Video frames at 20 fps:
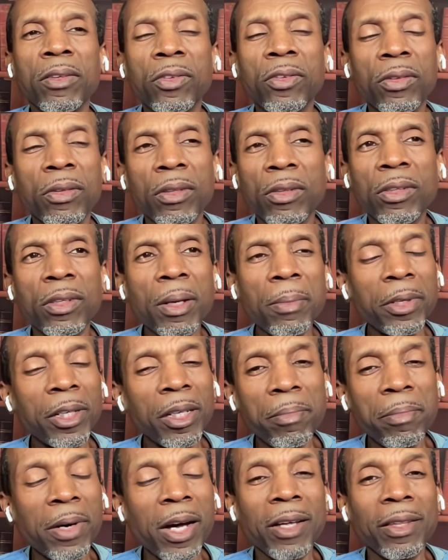Something
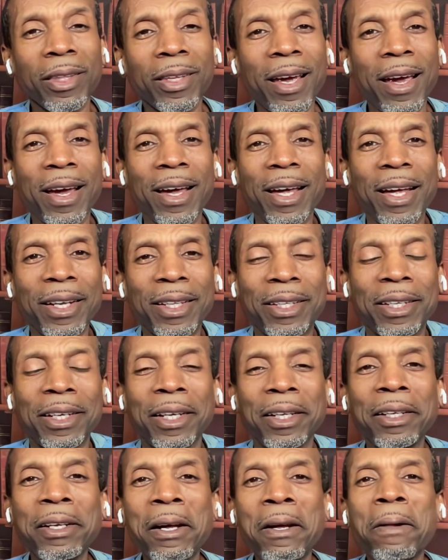about that
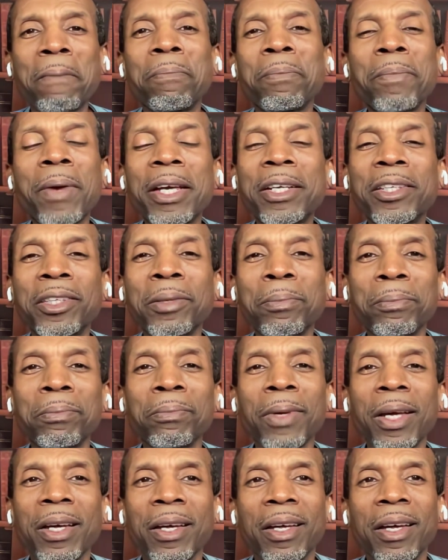makes them
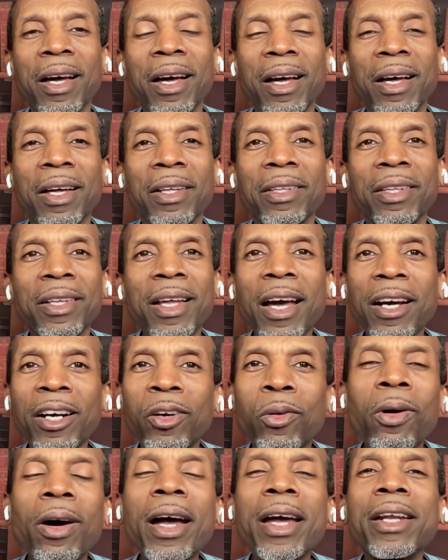not
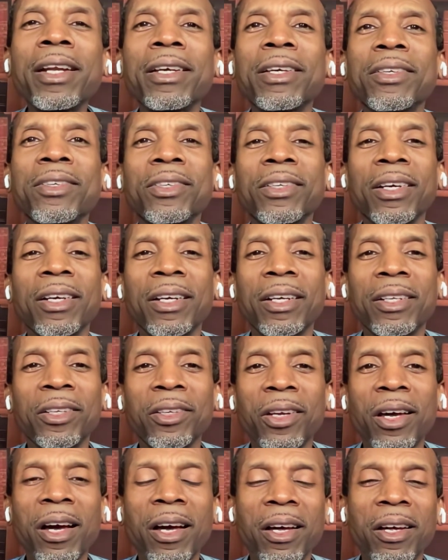quite as
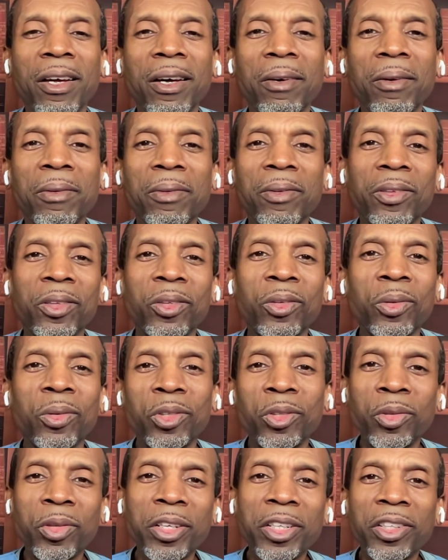
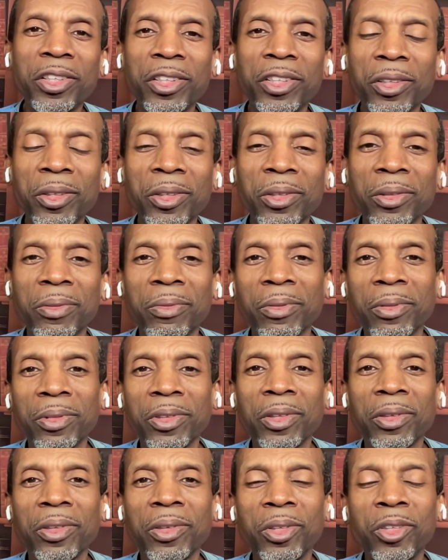
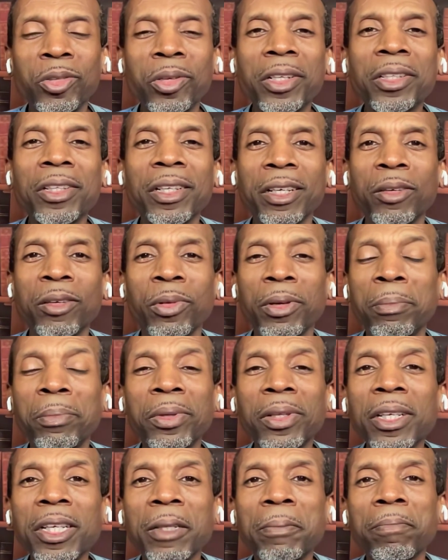nutritionally
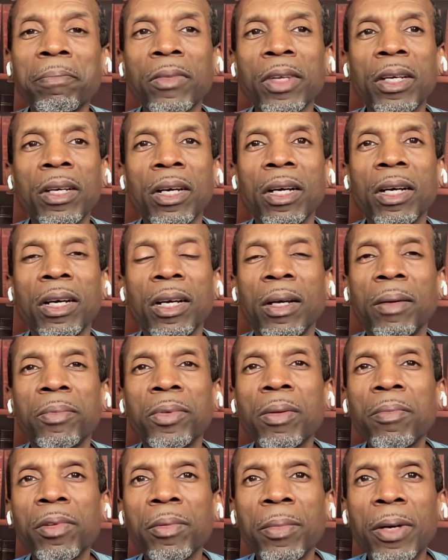replete.
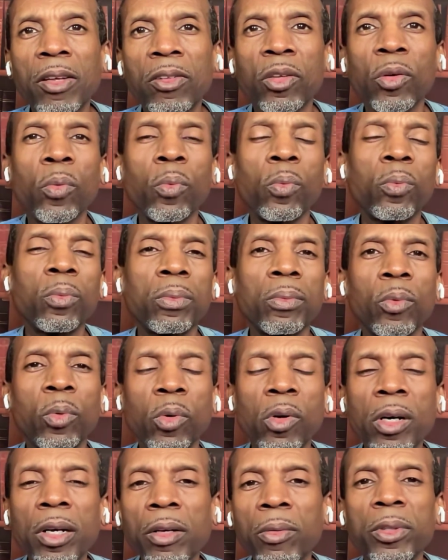Something about the
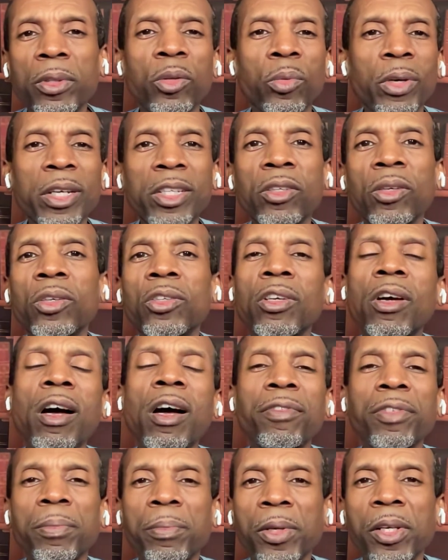water, when you rinse those
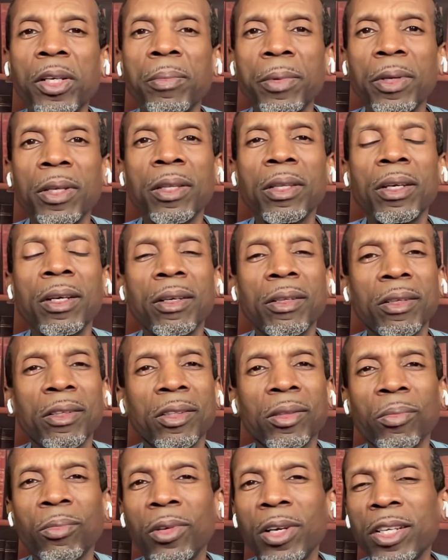off and put them in there, there's
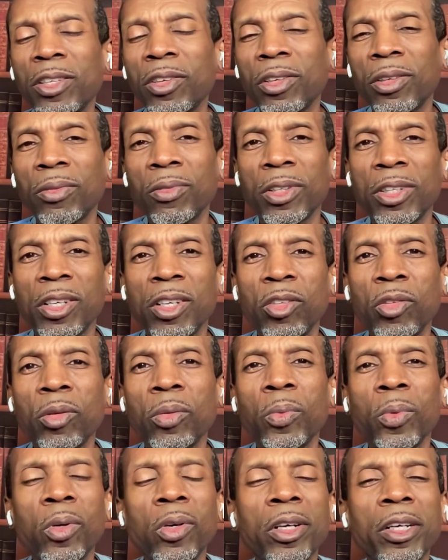some residual
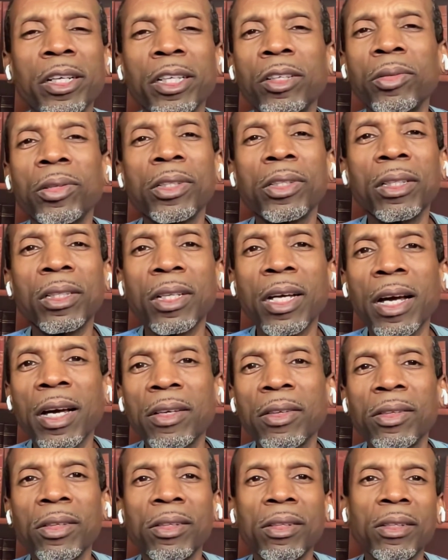water that
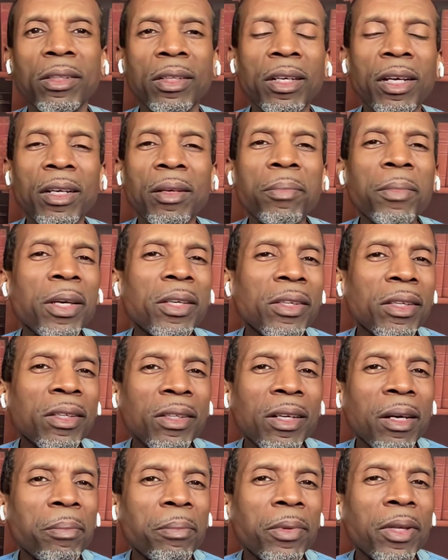crystallizes and kind of messes
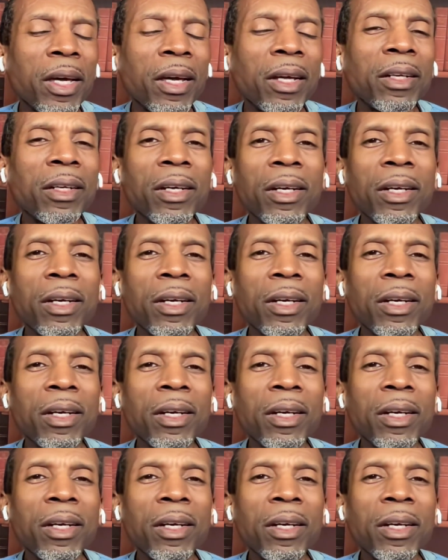up that